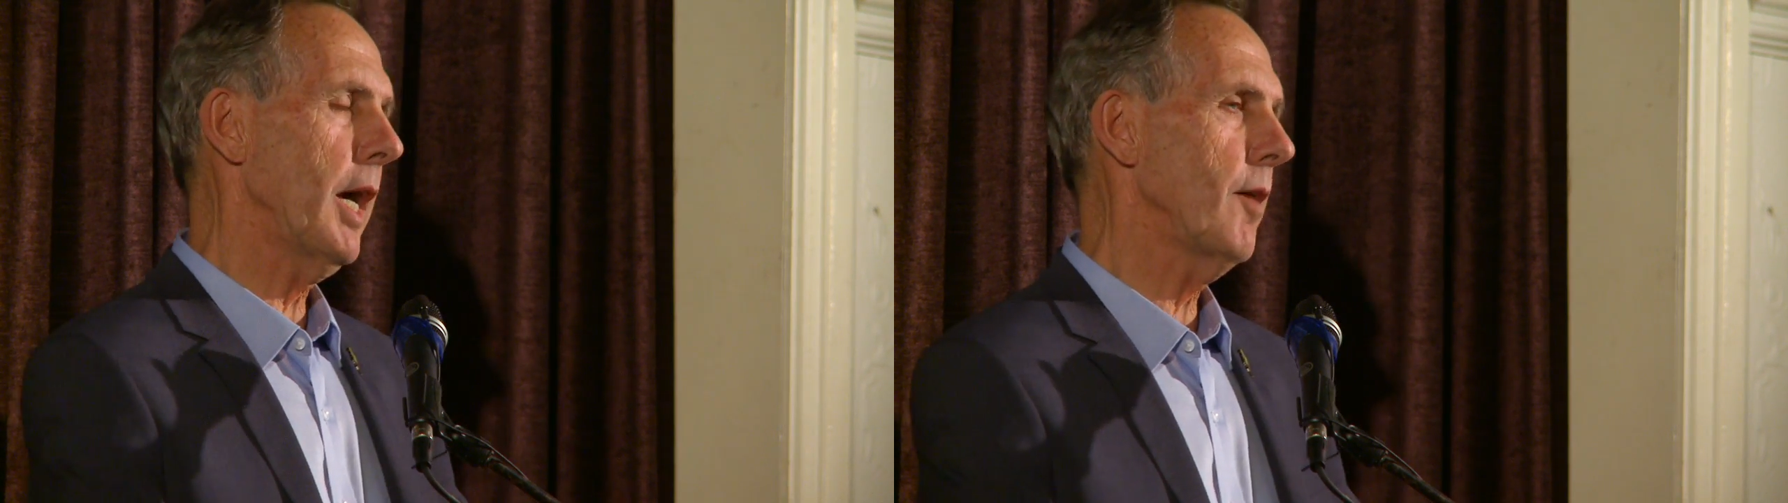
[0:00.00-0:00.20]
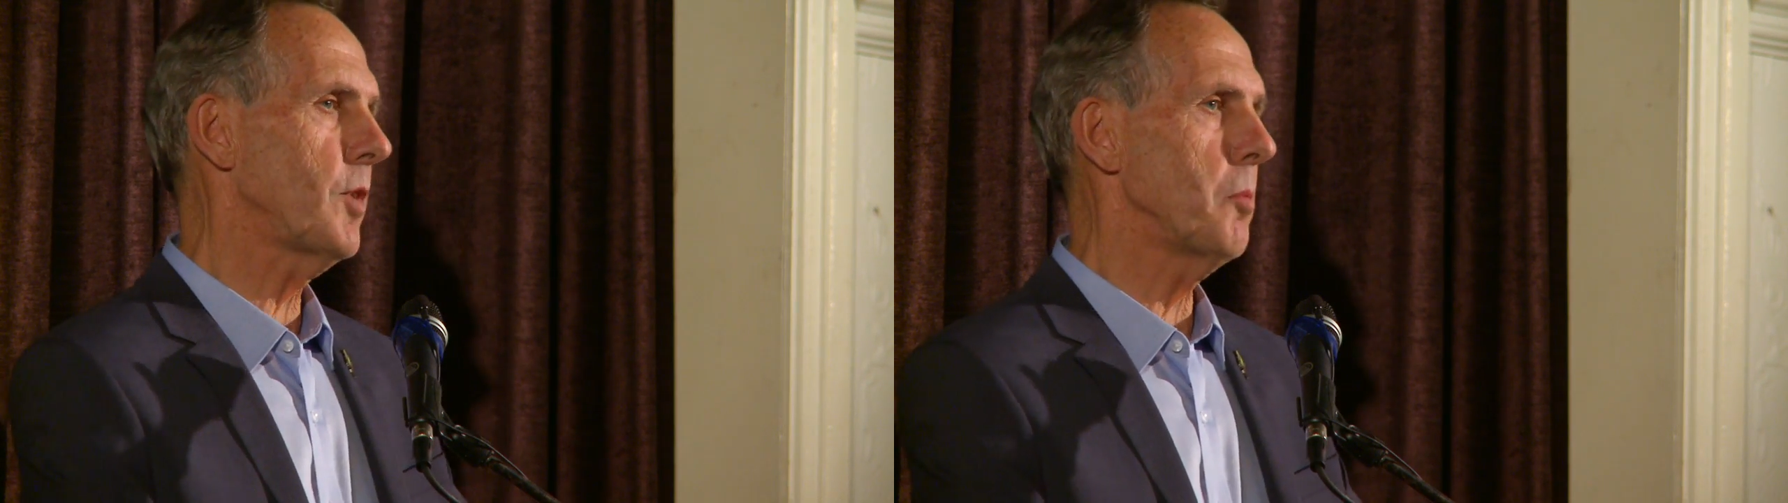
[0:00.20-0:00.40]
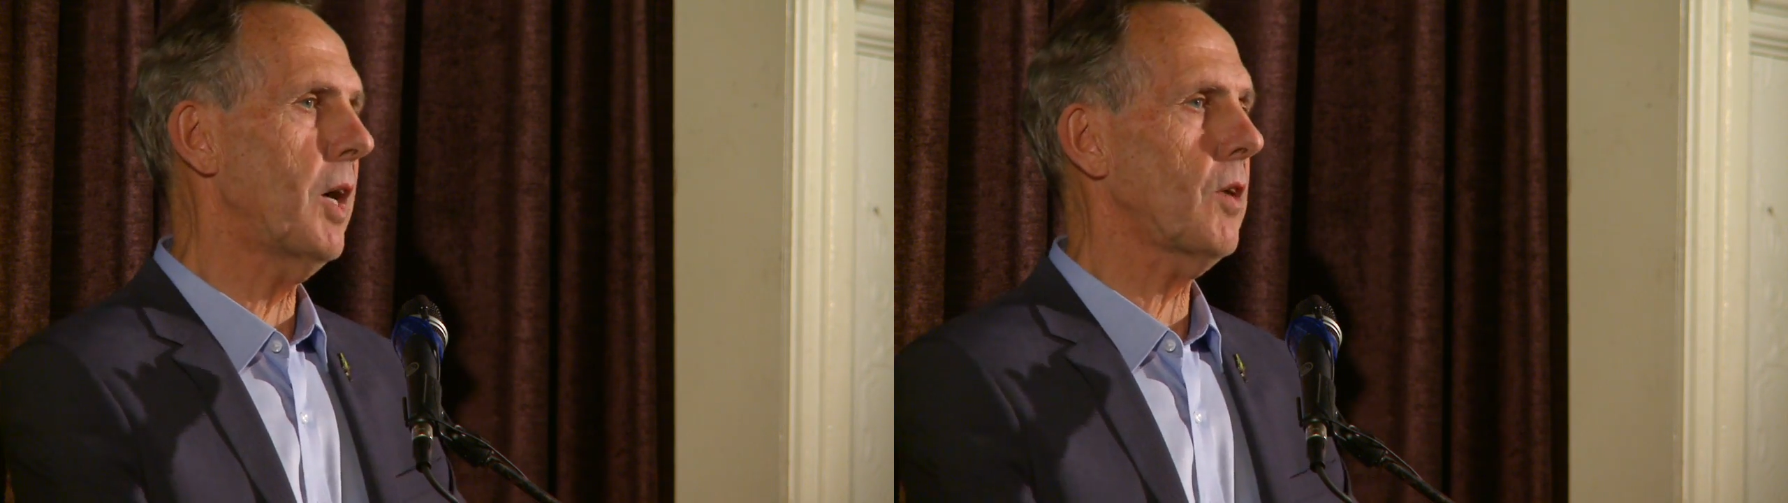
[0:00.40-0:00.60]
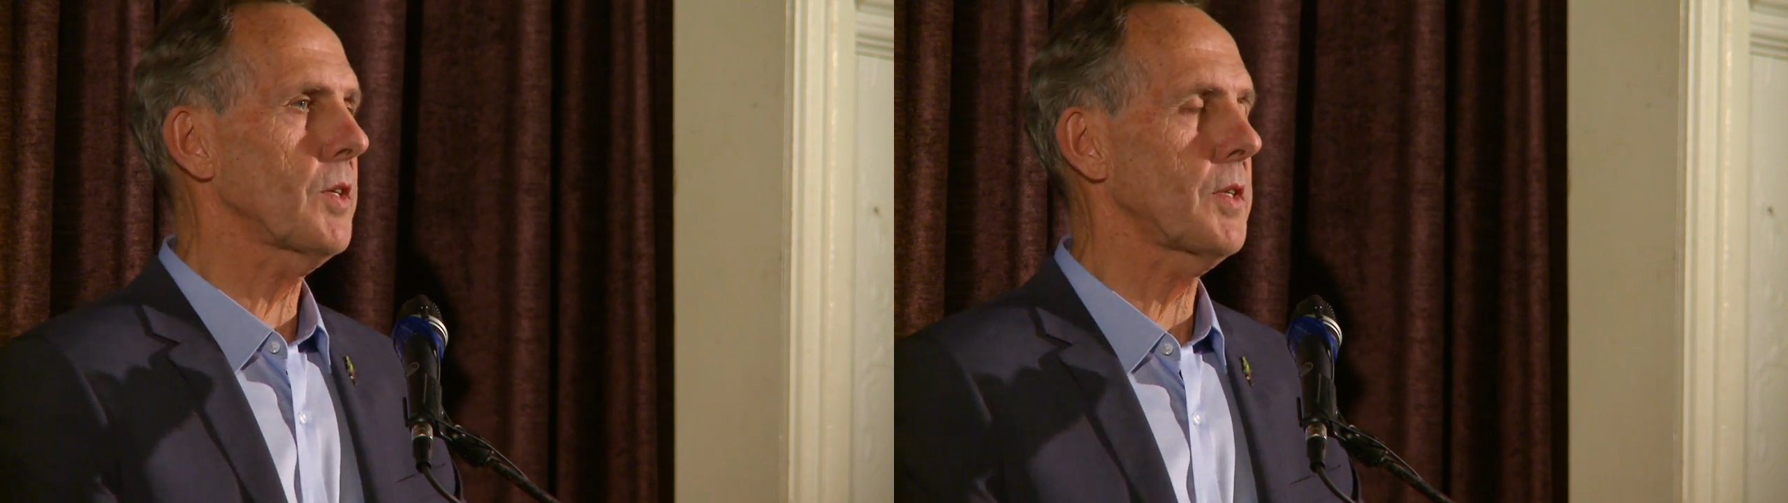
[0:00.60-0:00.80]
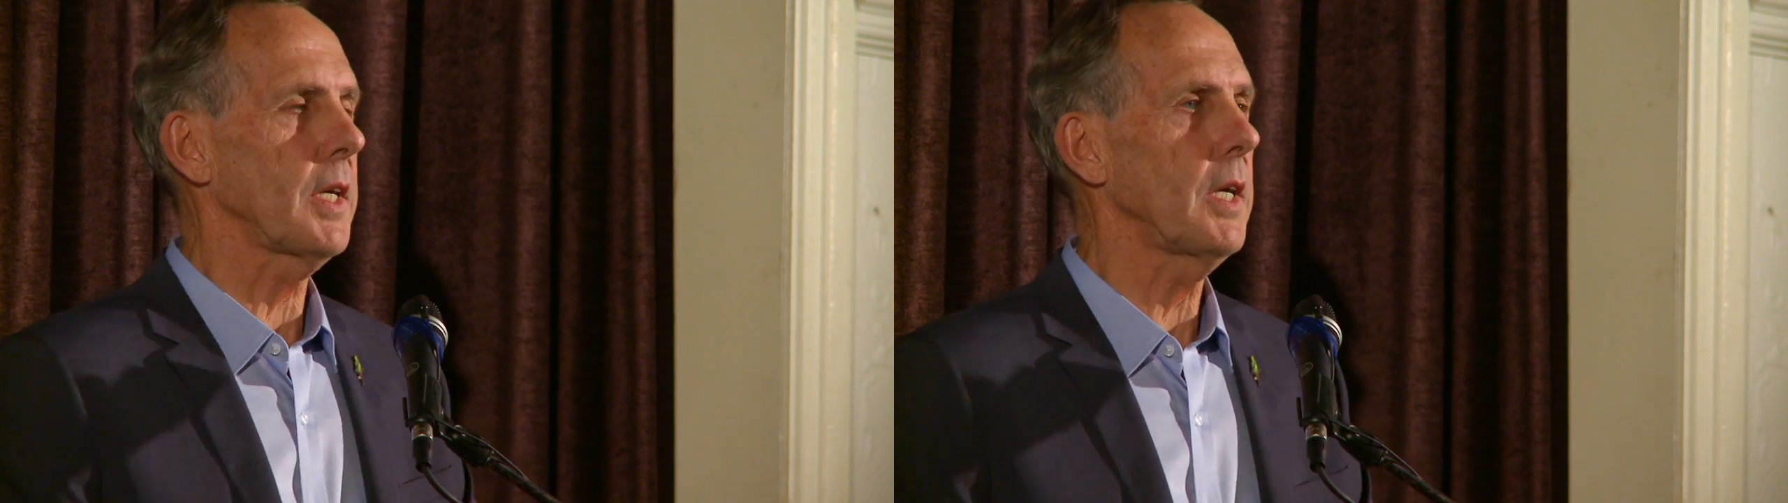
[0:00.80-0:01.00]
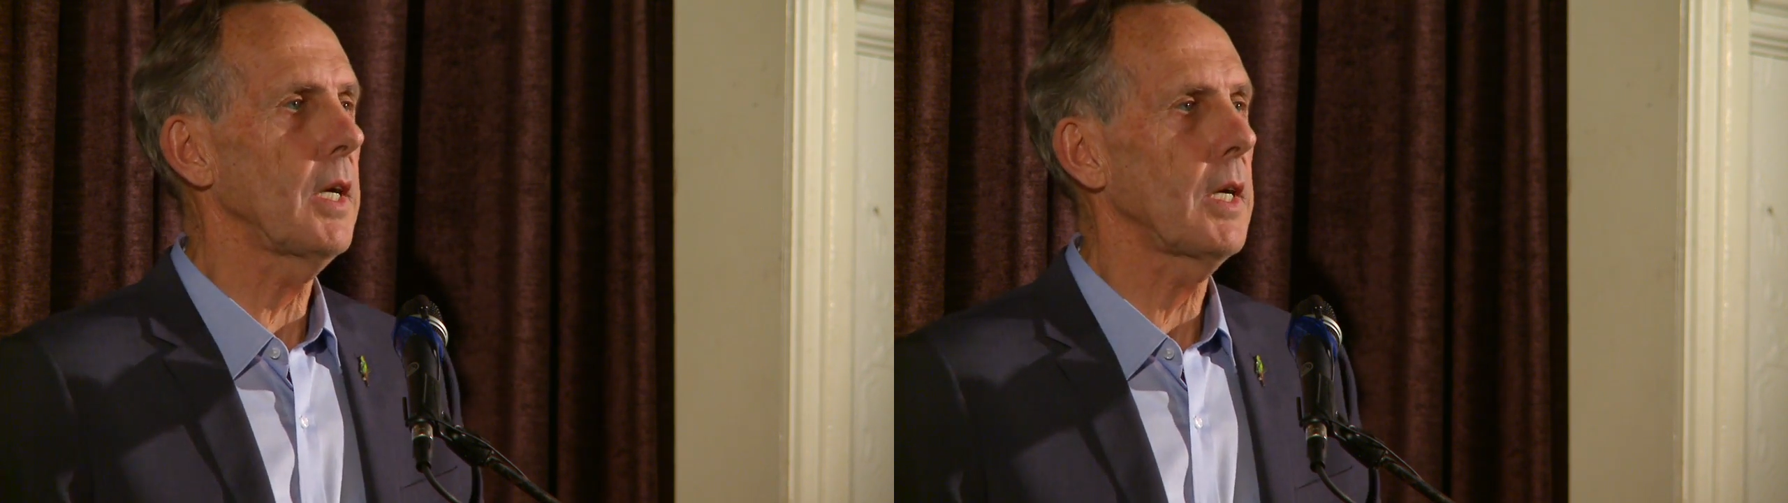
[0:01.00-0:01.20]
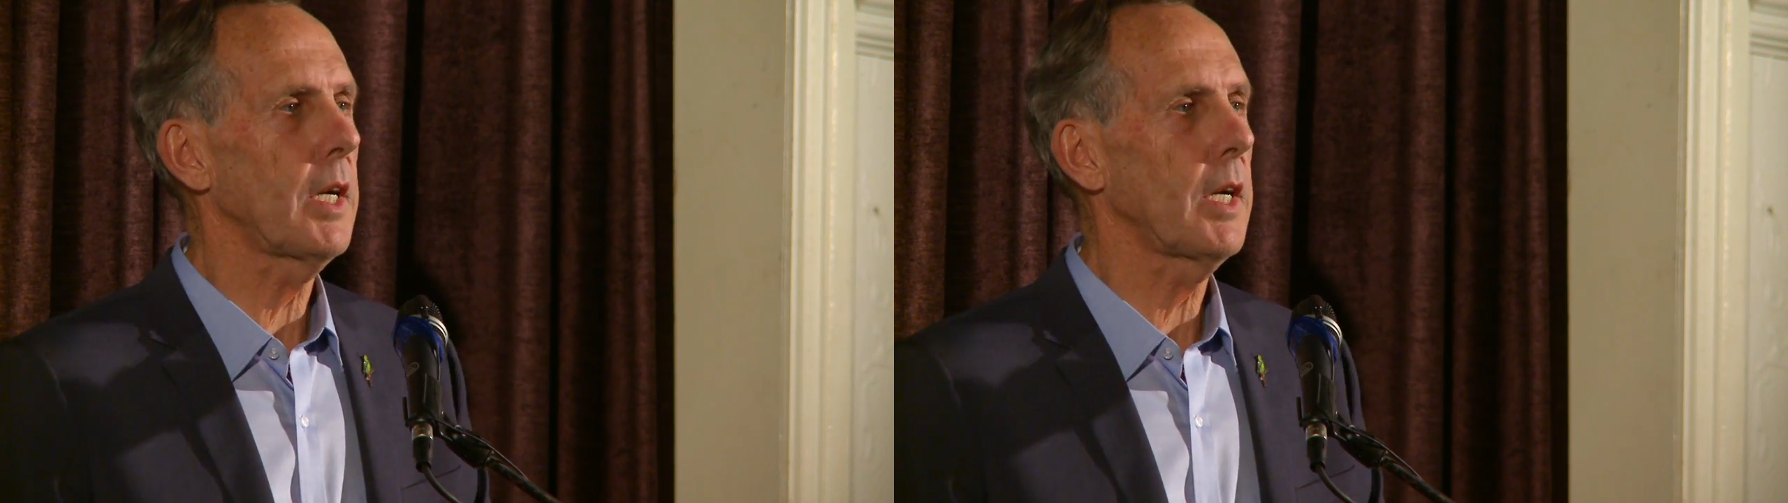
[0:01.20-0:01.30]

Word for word: have democracy,